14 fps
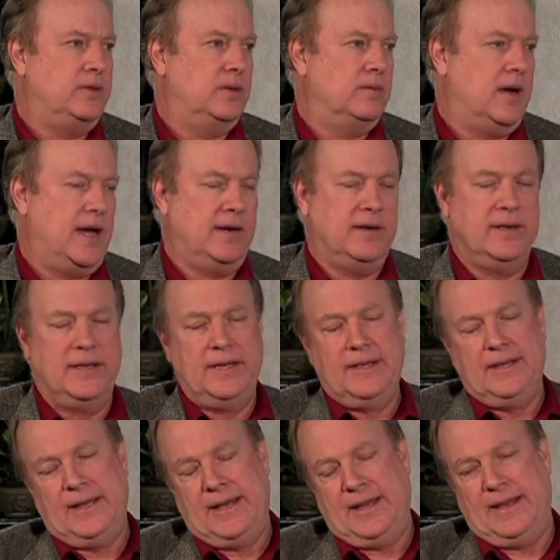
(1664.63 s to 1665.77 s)
to a writer.
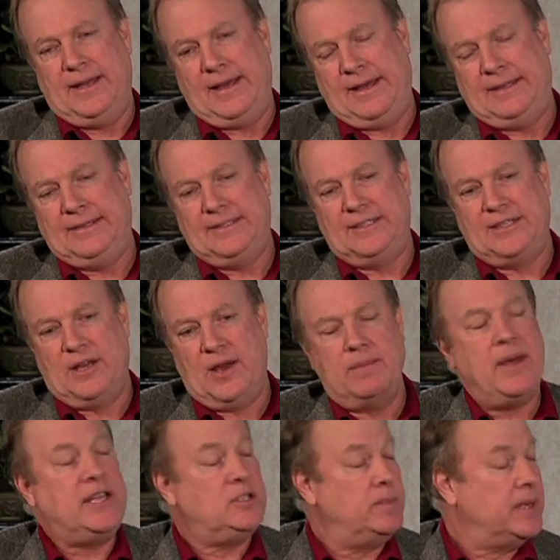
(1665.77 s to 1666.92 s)
And
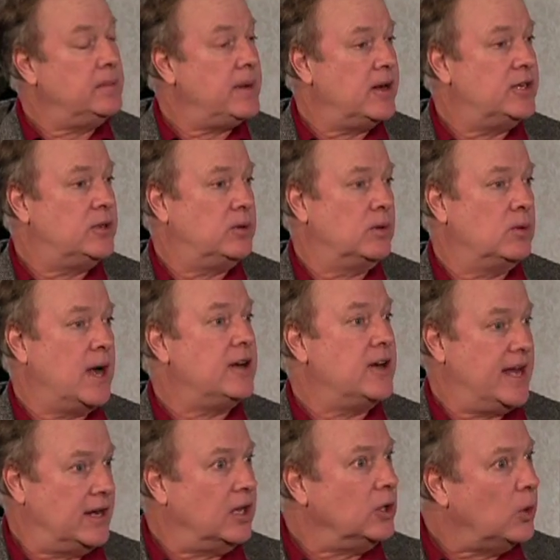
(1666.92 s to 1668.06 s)
imagine being married to a writer
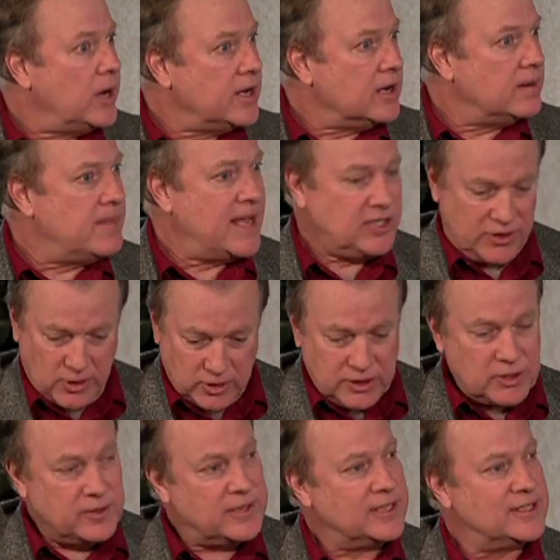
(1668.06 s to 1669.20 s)
and a lawyer. Imagine those
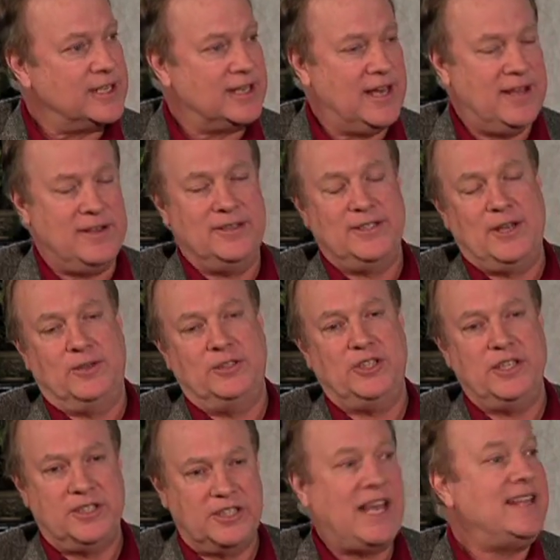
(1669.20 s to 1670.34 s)
two things together. So
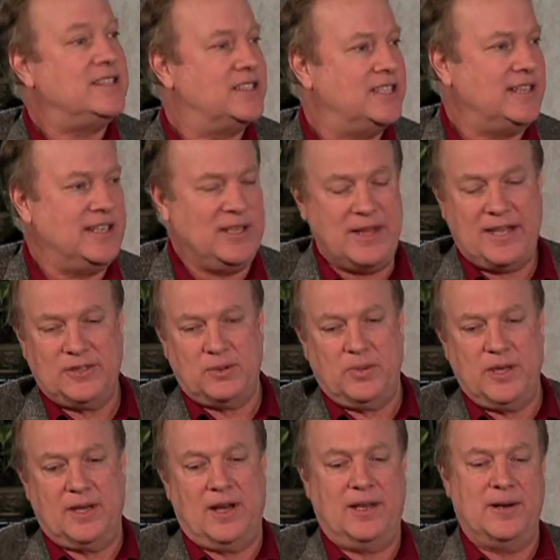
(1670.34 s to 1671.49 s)
she's Saint Cindy, that's what
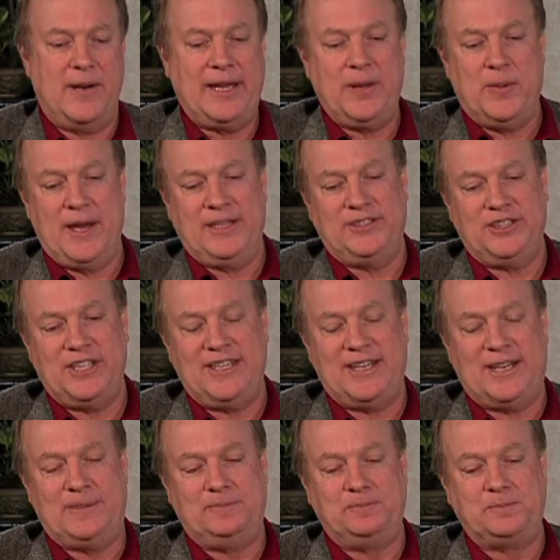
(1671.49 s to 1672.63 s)
we call her. Anyway, she
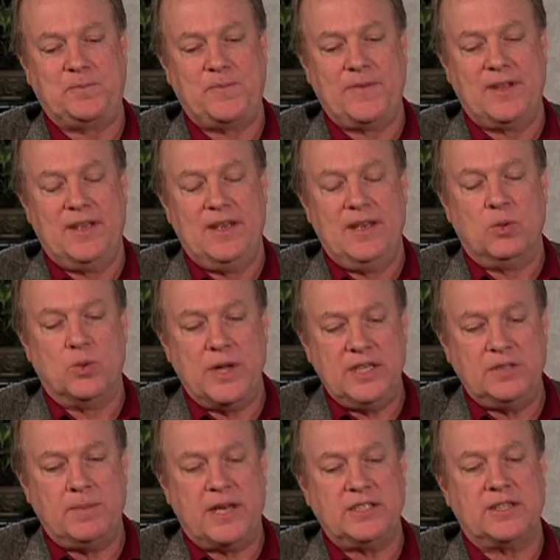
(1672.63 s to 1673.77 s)

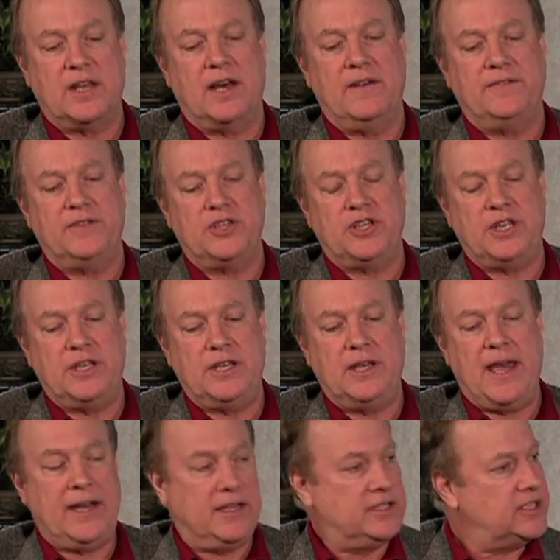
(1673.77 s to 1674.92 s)
reads my stuff, she
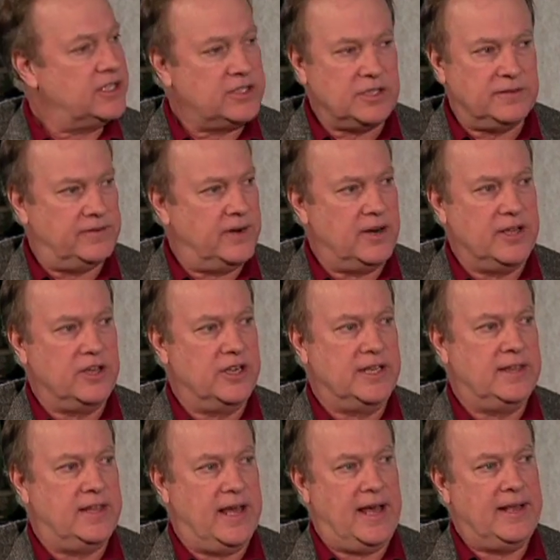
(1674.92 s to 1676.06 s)
edits it, she's very good
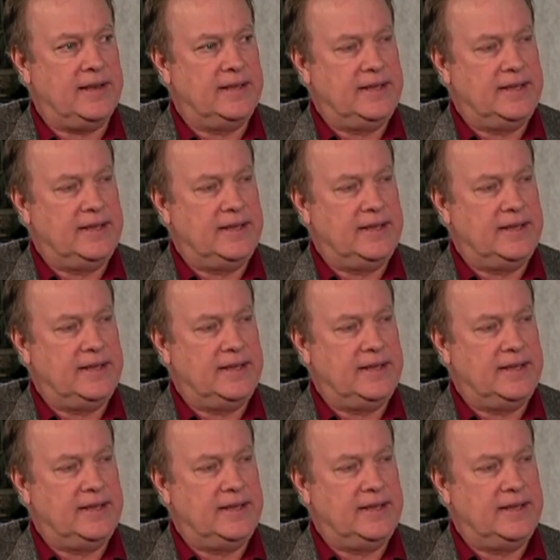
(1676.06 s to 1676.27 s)
at that.